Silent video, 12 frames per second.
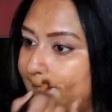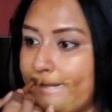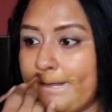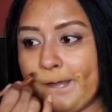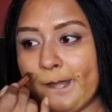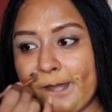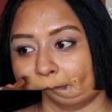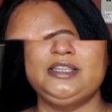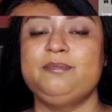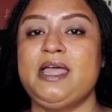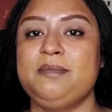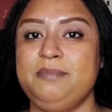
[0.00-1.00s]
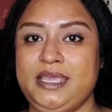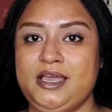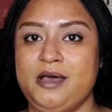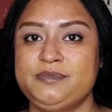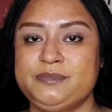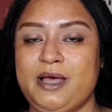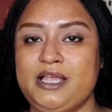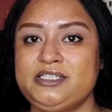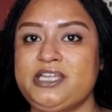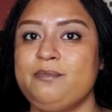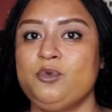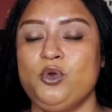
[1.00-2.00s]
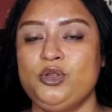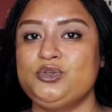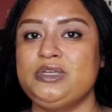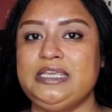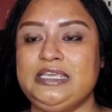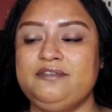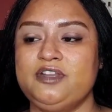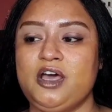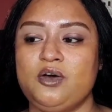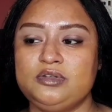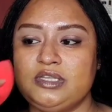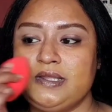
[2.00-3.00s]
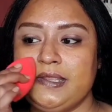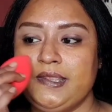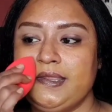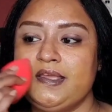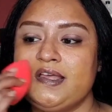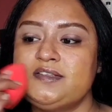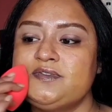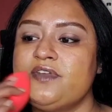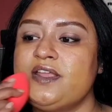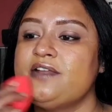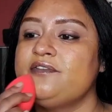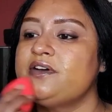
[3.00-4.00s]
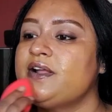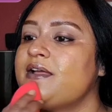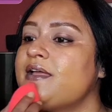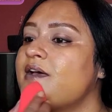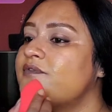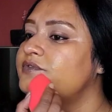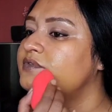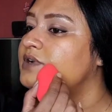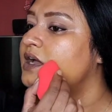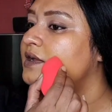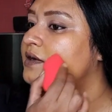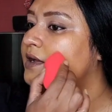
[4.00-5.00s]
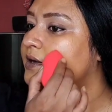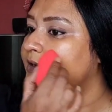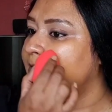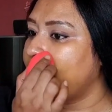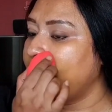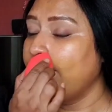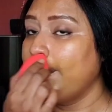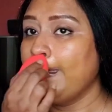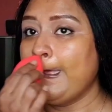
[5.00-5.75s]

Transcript: And now with my makeup sponge, I'm going to even out the areas wherever I have color corrected,